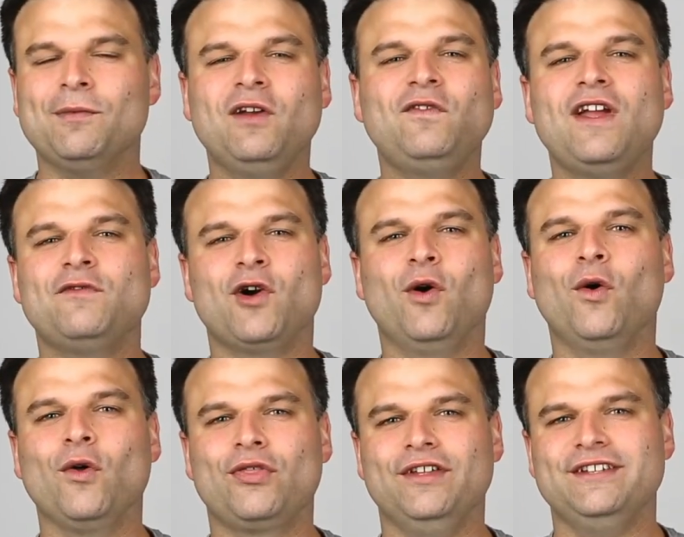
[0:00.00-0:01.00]
One of my
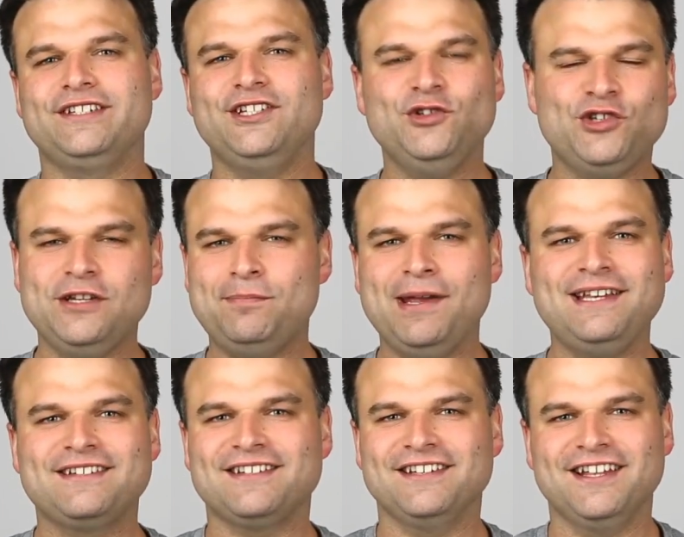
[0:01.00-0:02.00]
favorite authors,
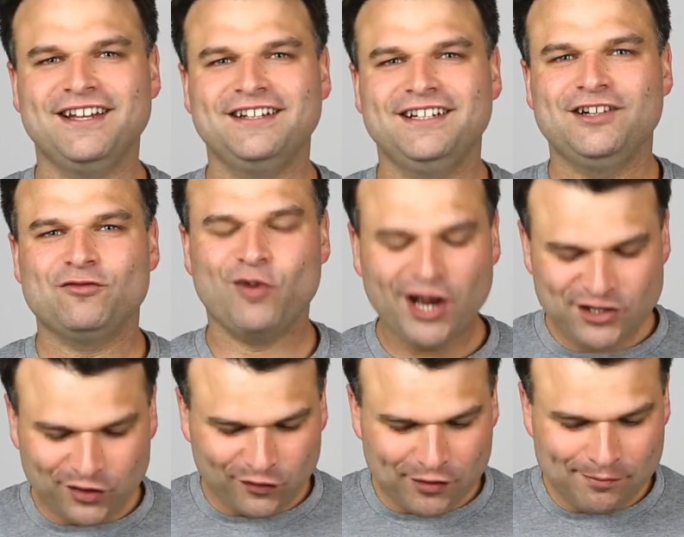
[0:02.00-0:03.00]
Eugene Peterson, the
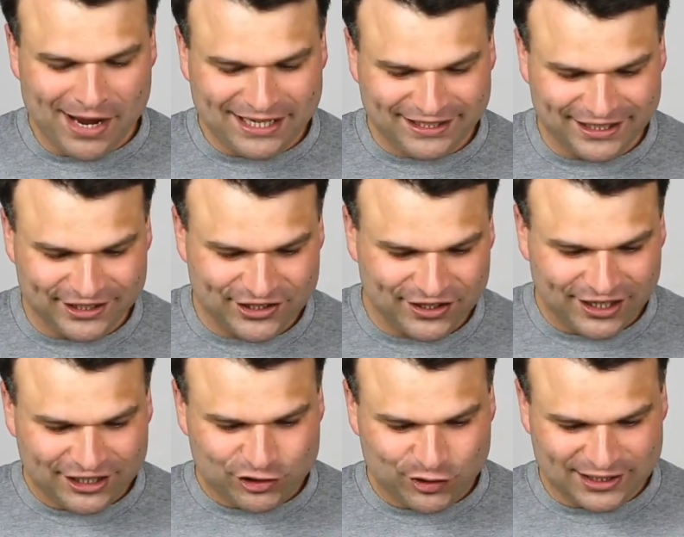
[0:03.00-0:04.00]
writer of the
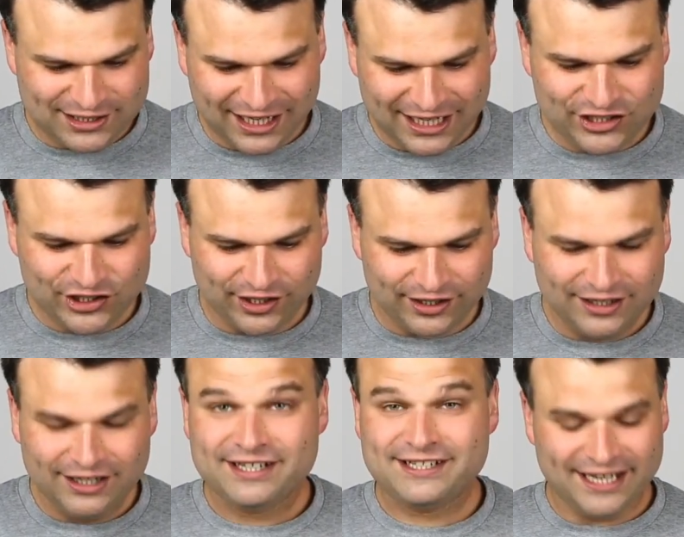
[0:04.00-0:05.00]
Message
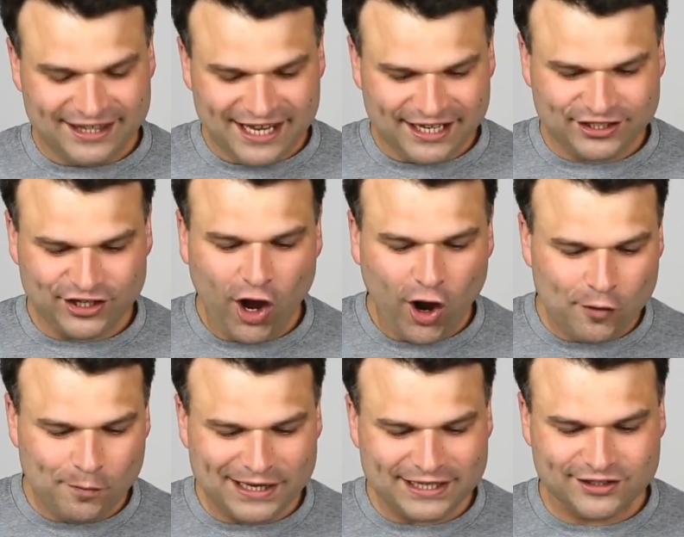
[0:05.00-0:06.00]
translation, said this,
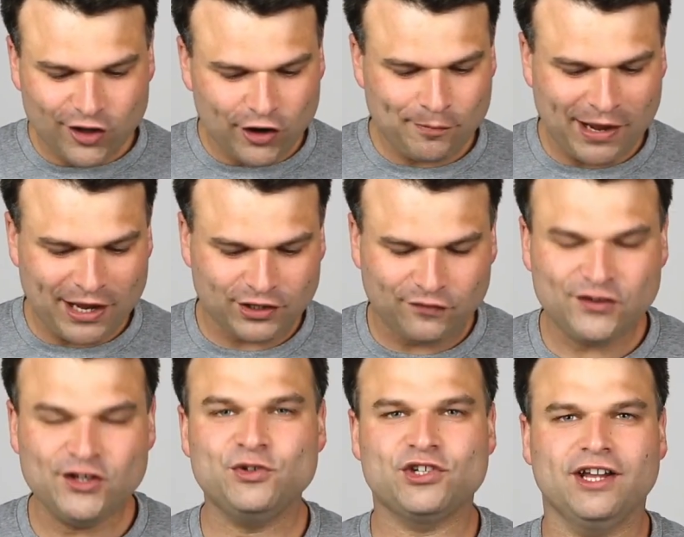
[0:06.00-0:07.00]
"Hope is not about
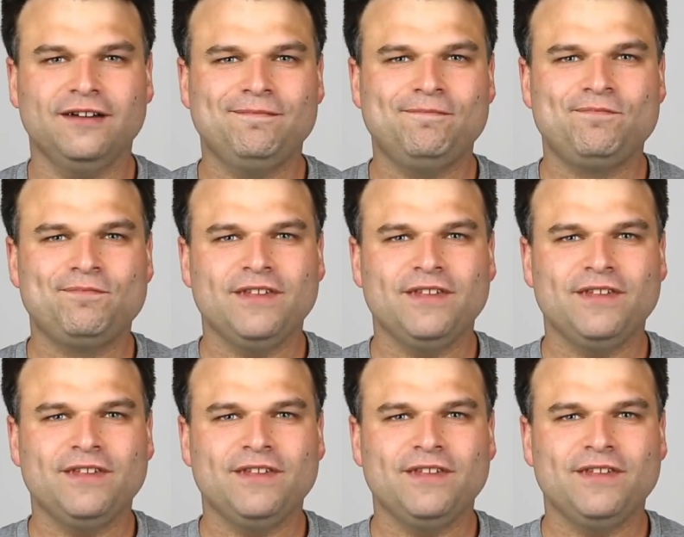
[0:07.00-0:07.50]
the future.